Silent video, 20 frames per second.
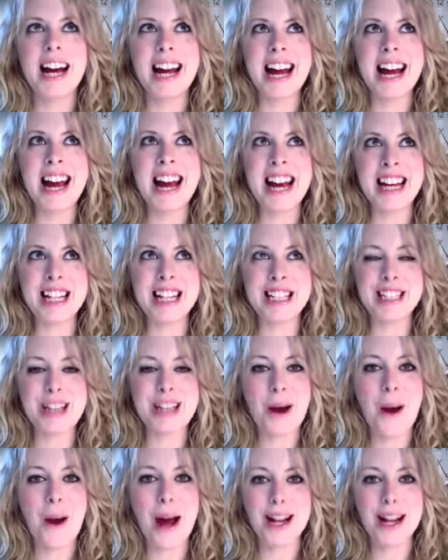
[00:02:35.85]
And so
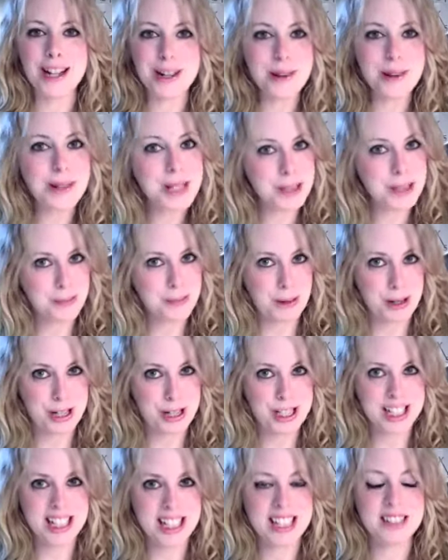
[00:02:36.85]
I knew this
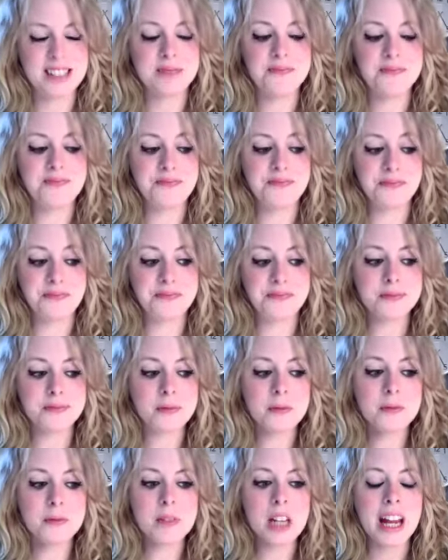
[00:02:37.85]
person
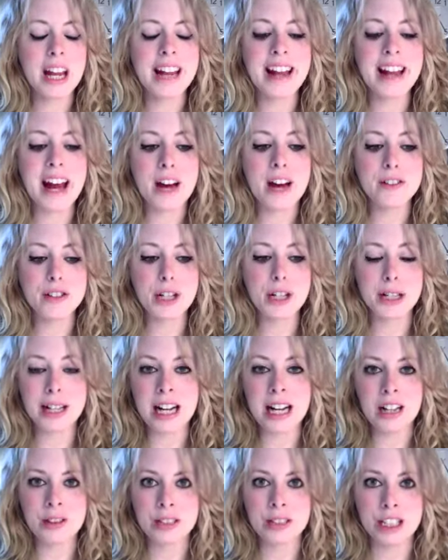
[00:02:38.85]
and after I
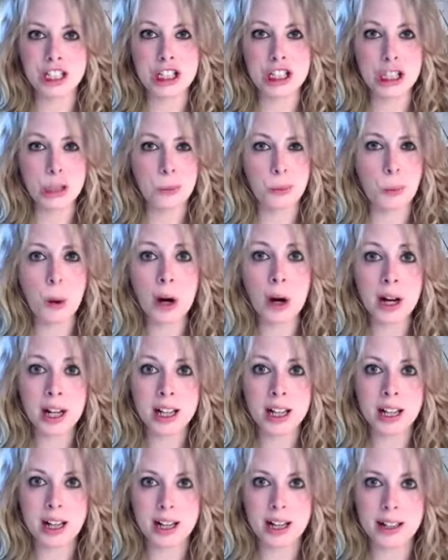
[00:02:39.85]
announced that she had
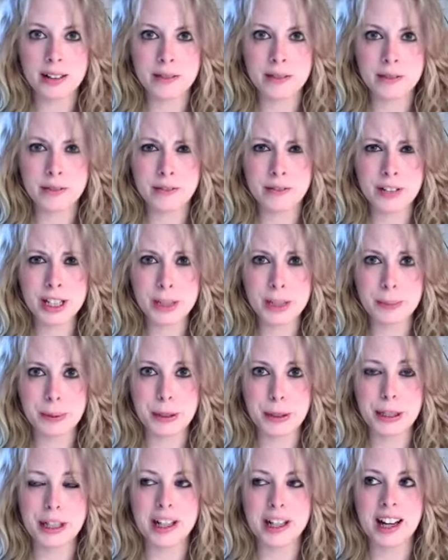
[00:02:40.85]
won on
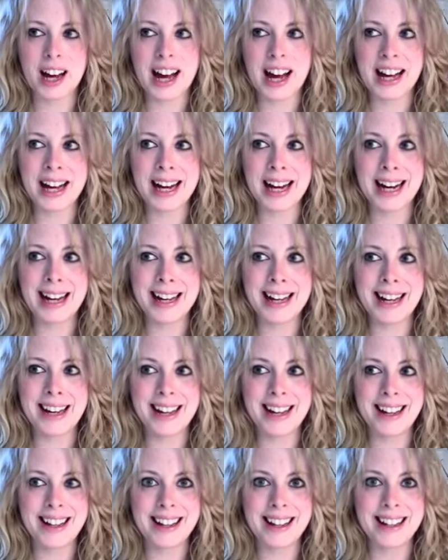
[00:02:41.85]
Facebook, I got
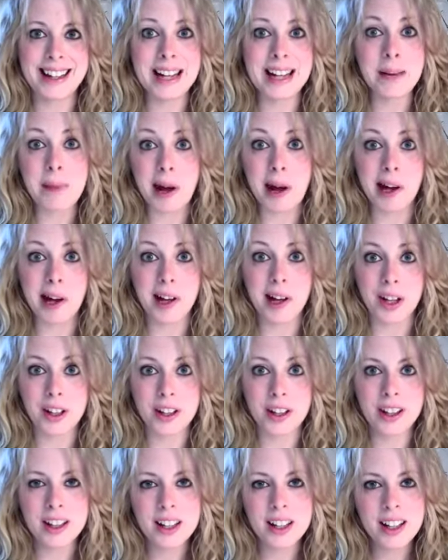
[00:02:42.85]
an
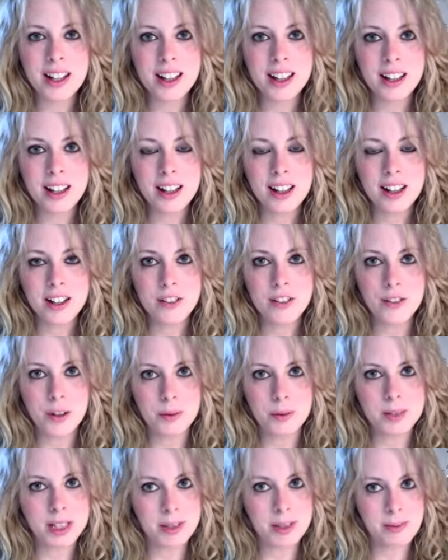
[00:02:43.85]
email from
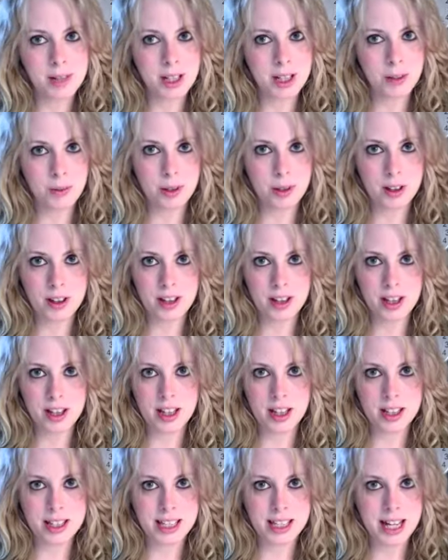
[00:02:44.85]
somebody with
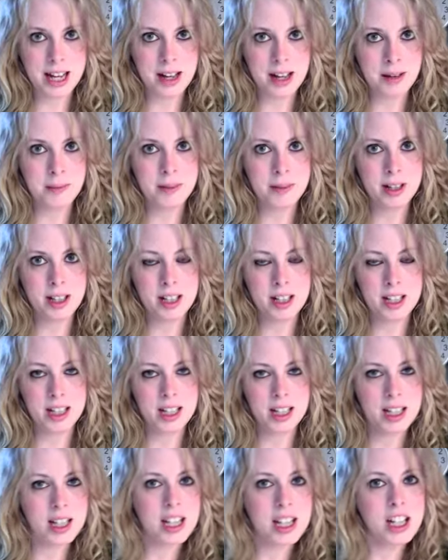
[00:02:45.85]
the same
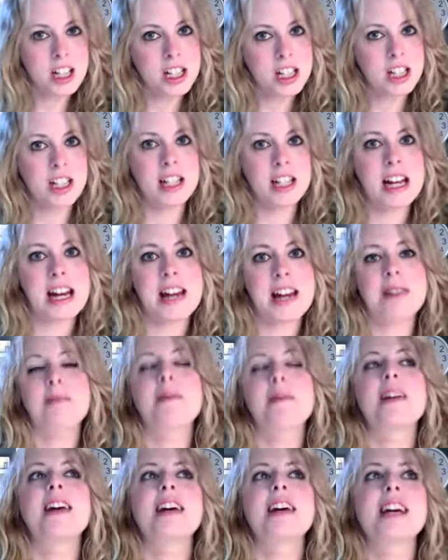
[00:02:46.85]
ish
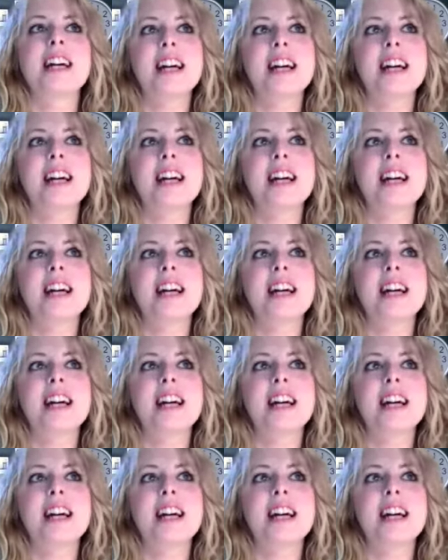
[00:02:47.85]
name.